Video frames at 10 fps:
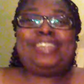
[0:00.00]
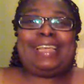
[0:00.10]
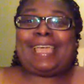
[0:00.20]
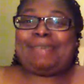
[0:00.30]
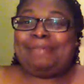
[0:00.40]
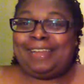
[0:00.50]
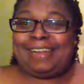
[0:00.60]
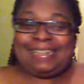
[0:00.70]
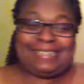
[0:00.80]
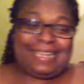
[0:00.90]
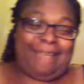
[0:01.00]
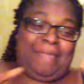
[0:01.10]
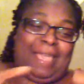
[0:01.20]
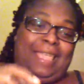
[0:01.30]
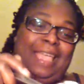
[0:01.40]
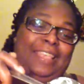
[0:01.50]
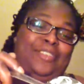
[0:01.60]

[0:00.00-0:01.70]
She came in there and I slammed that gate.